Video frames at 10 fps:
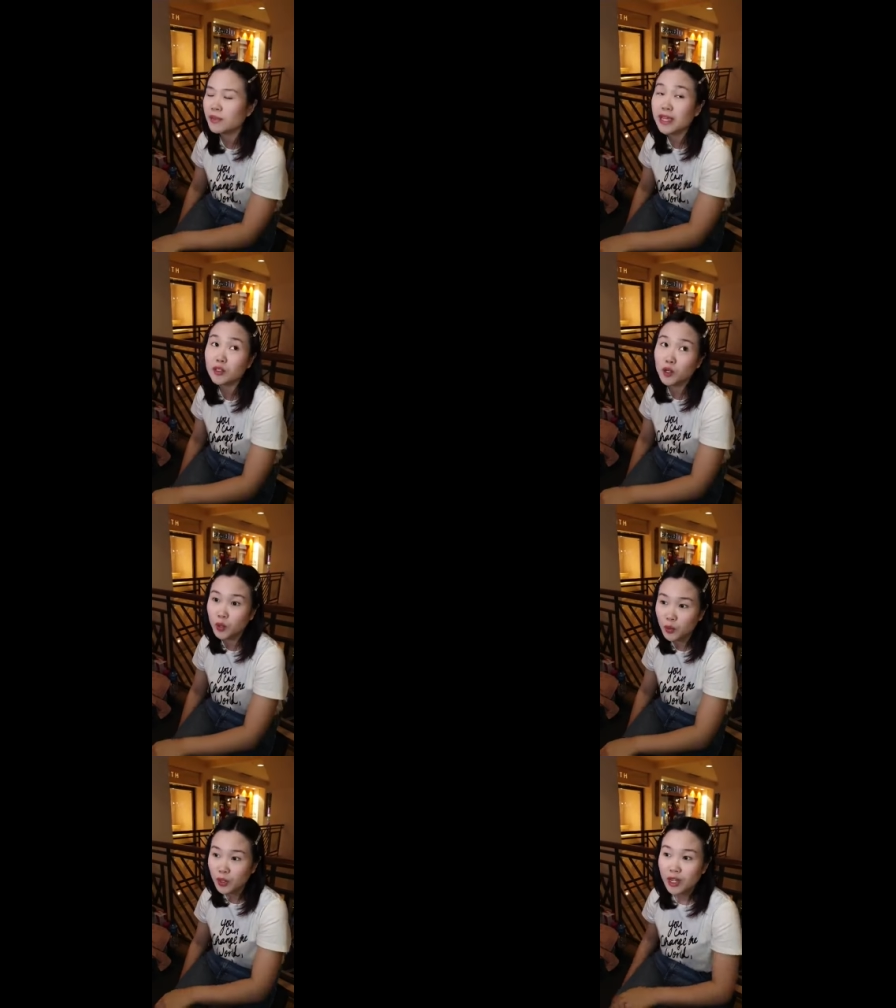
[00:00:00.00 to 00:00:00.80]
I'm like,
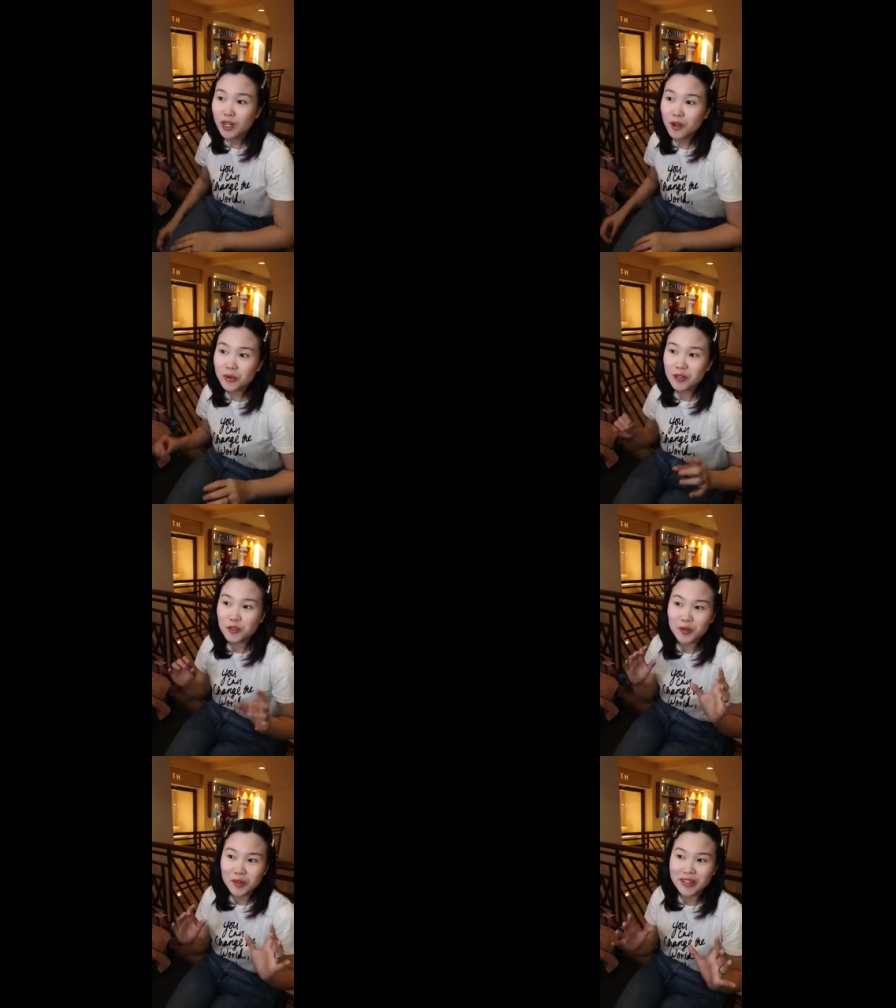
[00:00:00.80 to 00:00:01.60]
no, we
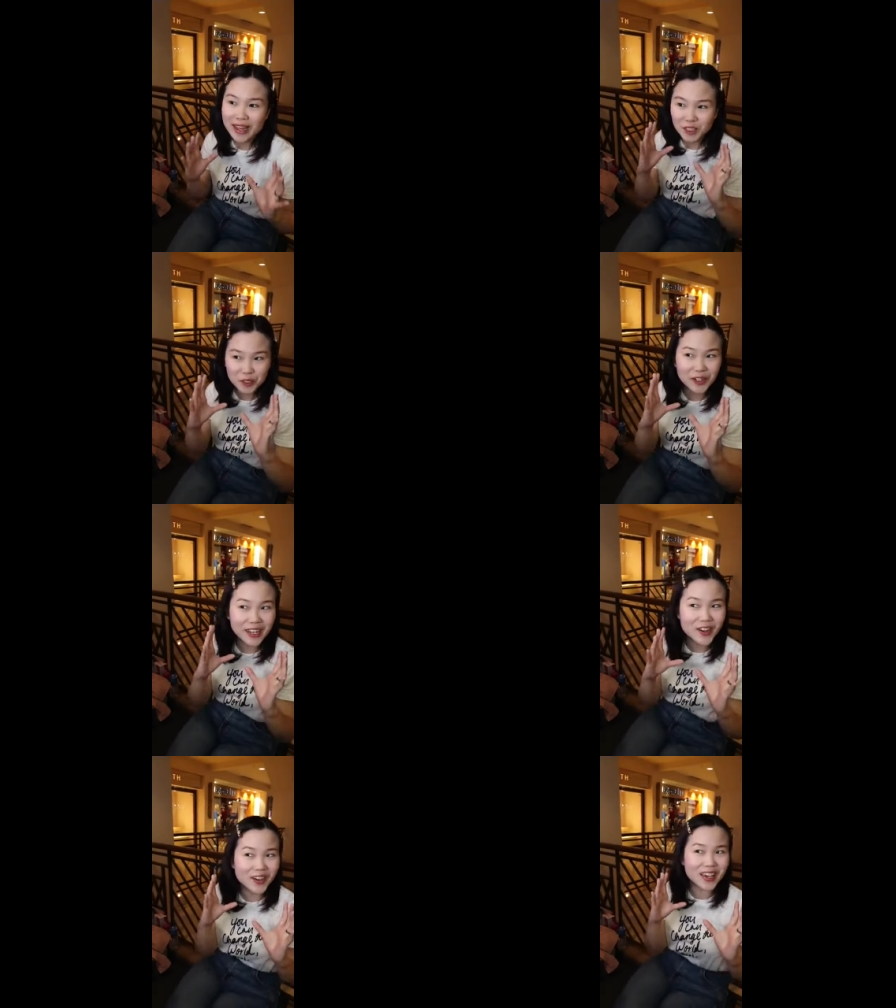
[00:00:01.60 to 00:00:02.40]
do
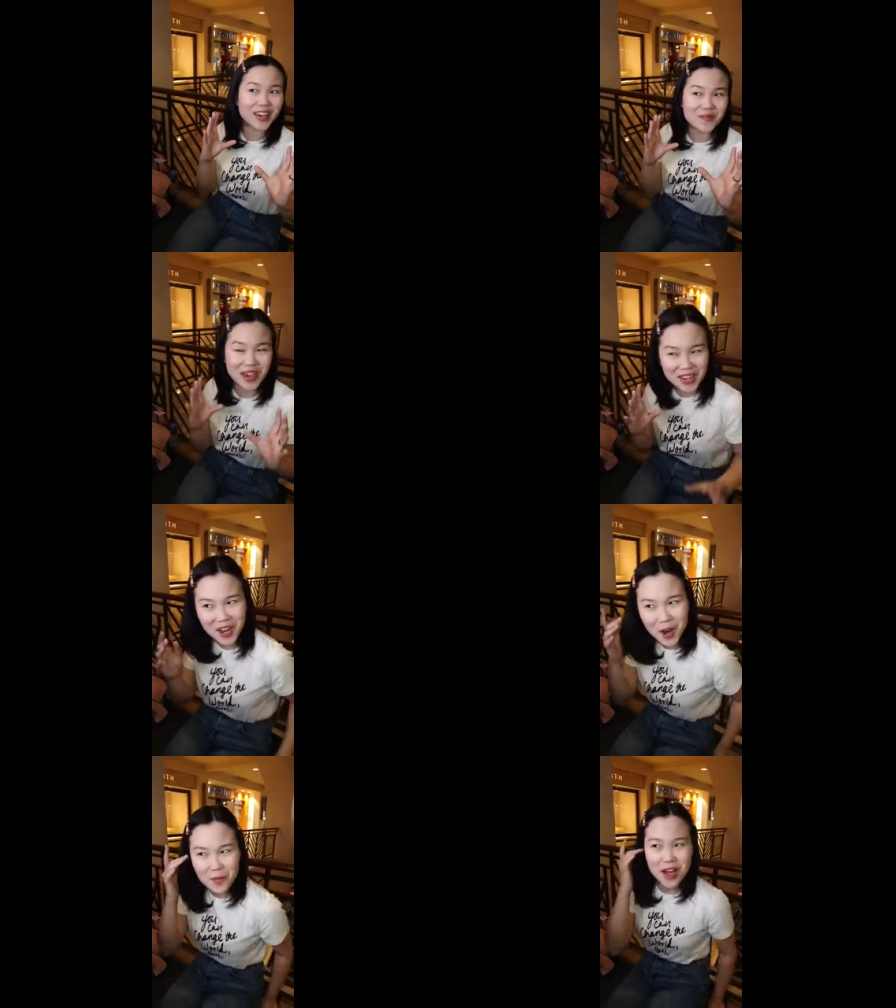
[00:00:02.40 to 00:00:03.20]
natural looking
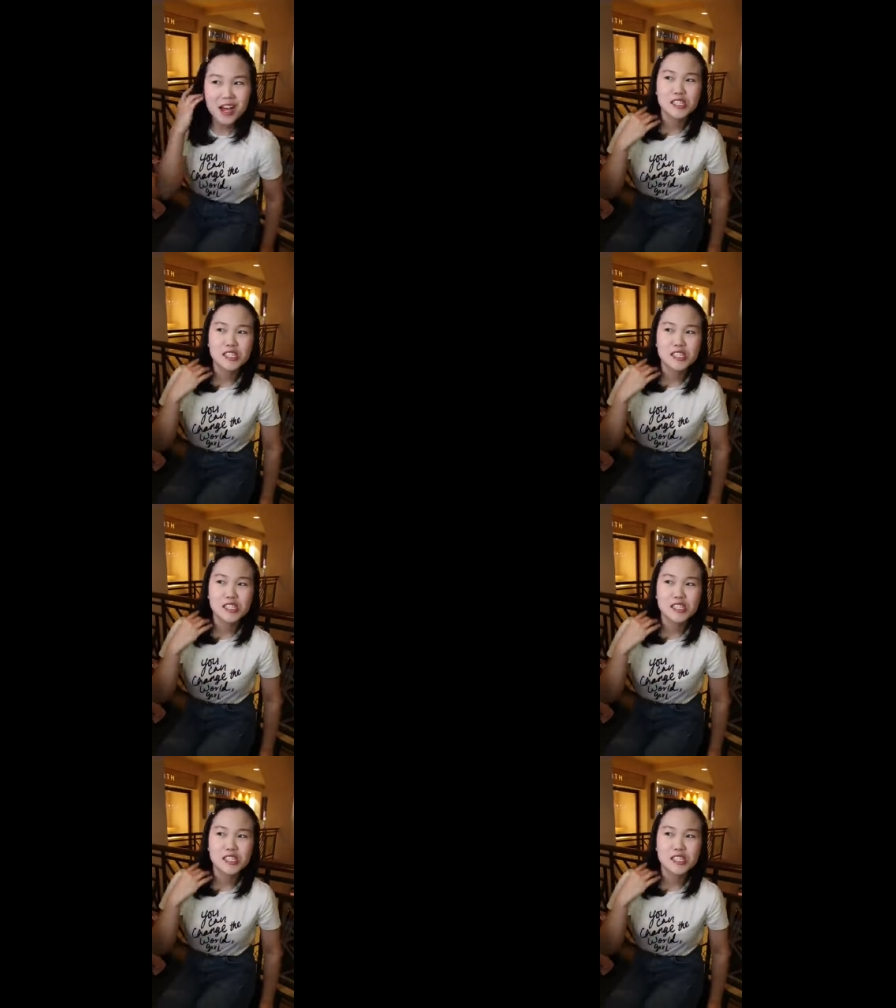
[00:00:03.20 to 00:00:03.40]
makeup.